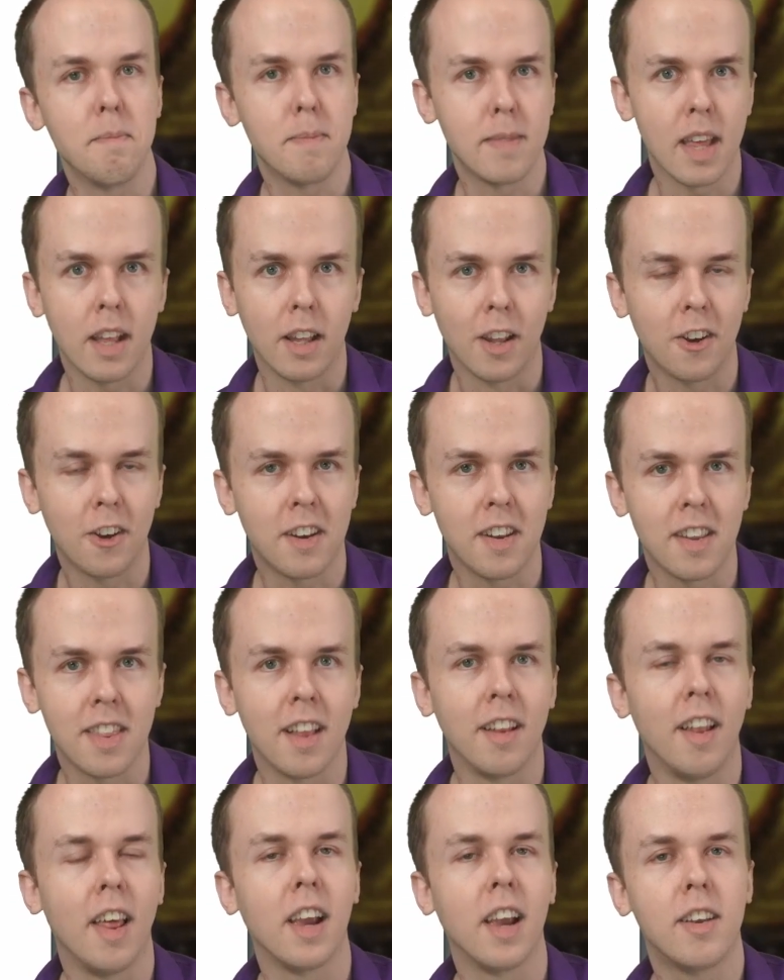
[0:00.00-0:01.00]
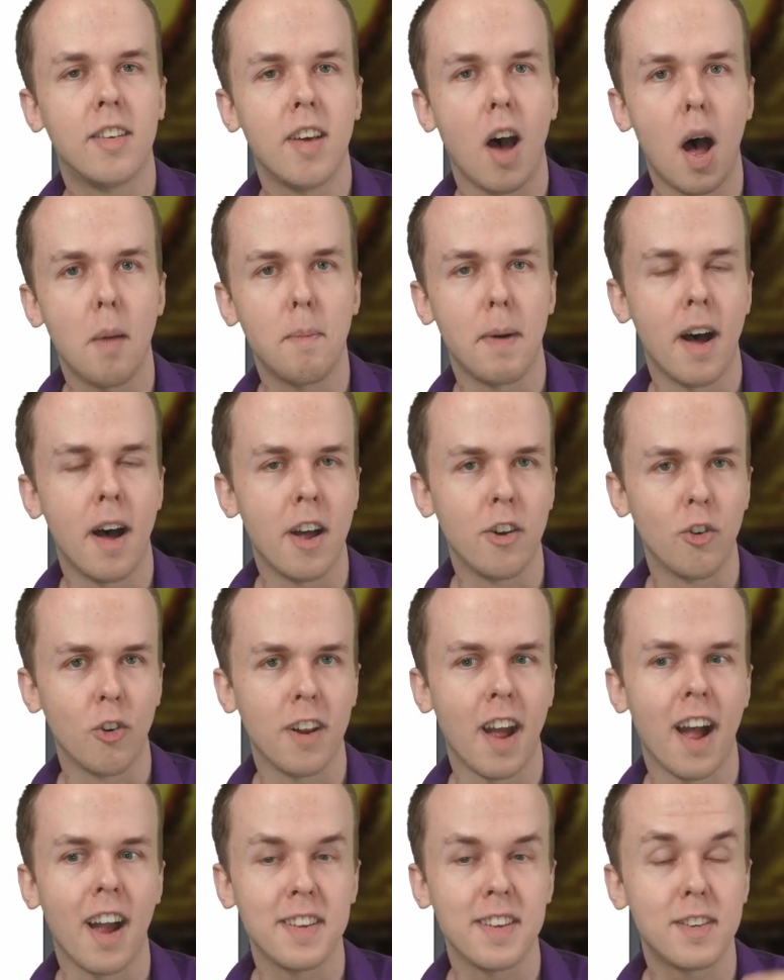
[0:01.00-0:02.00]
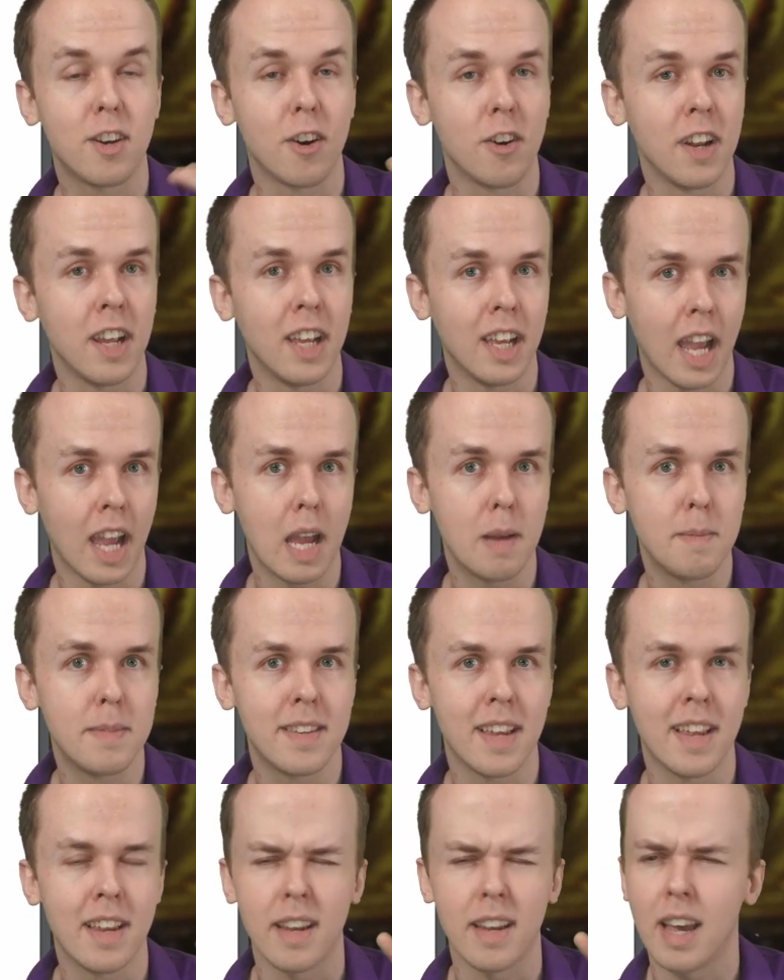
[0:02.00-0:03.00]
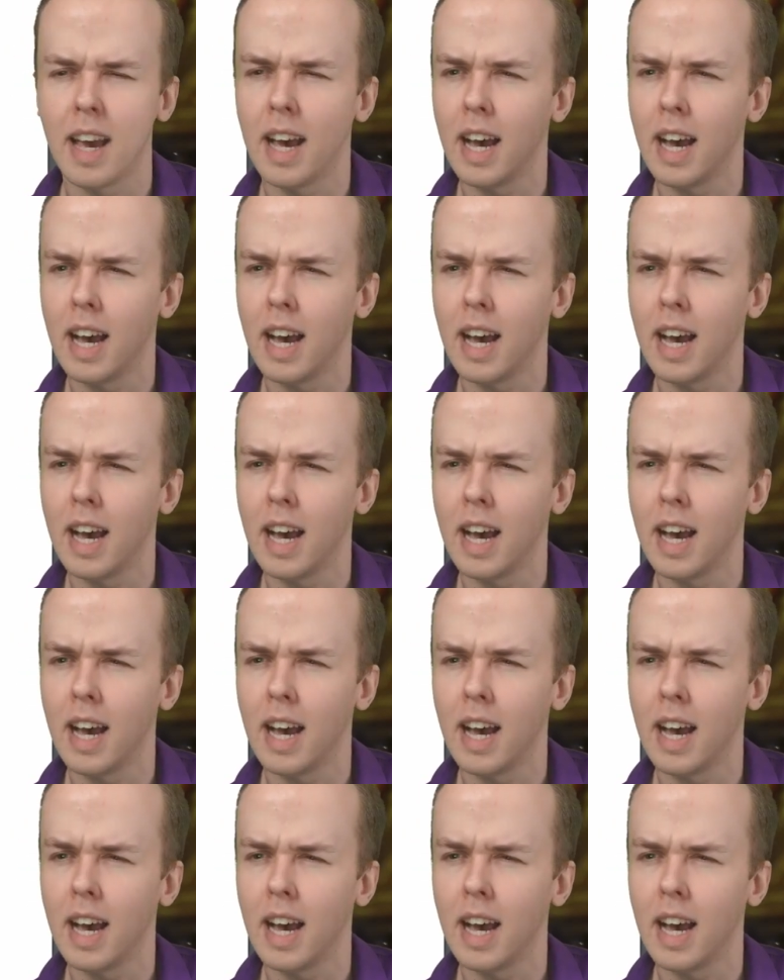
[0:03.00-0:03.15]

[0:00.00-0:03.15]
they looked at the like top 100 highest-earning games in,